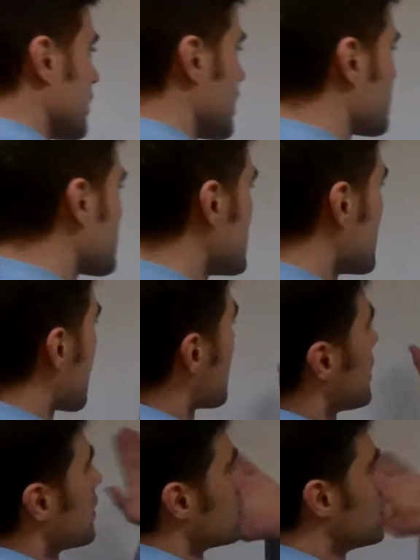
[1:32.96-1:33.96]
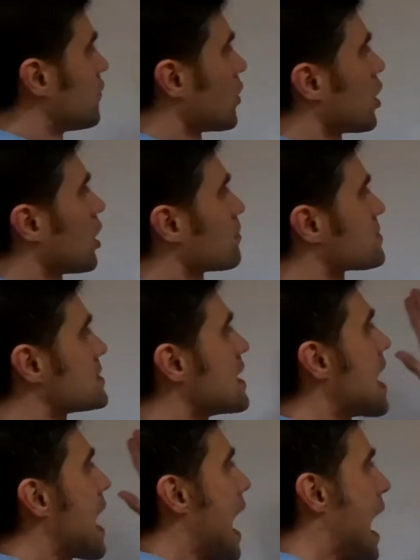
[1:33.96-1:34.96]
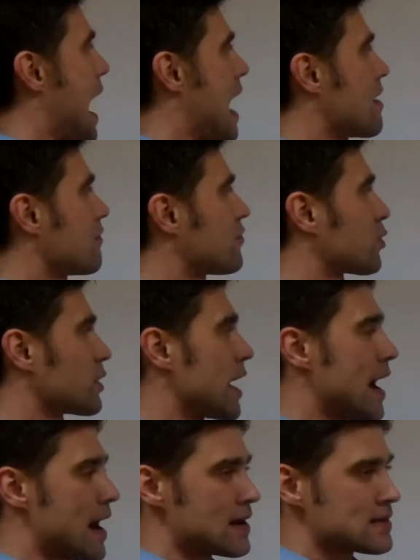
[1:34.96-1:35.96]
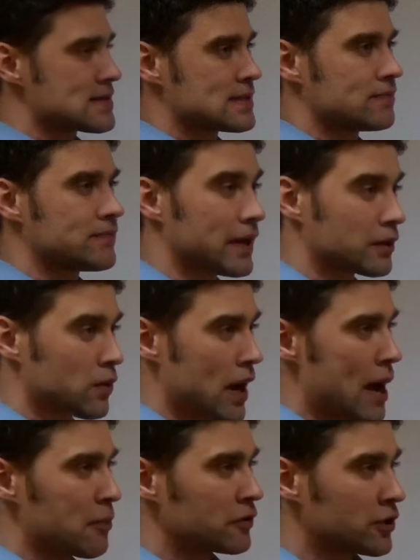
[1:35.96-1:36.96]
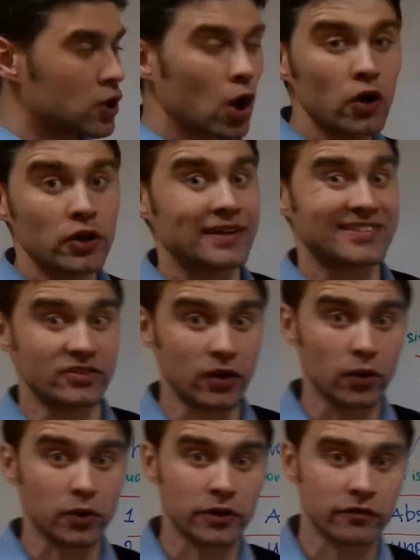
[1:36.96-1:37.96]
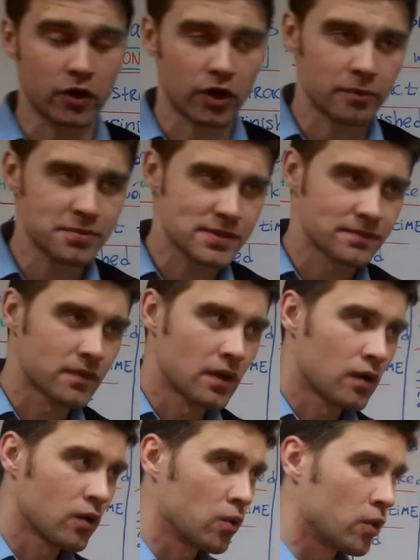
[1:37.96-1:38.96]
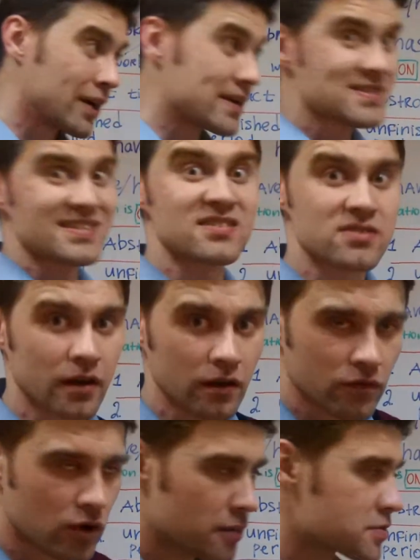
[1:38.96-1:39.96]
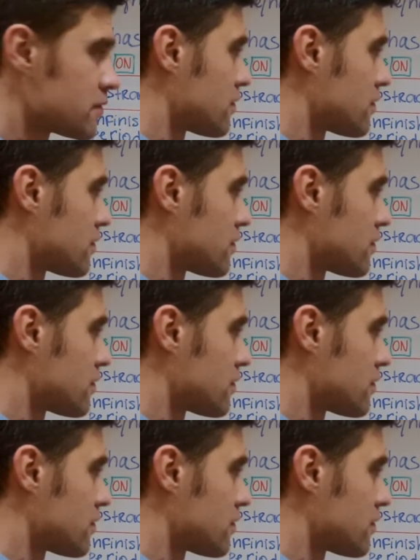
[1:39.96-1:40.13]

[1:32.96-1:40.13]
there? The verbs have or has, in grammar, they're called auxiliary verbs or assisting verbs,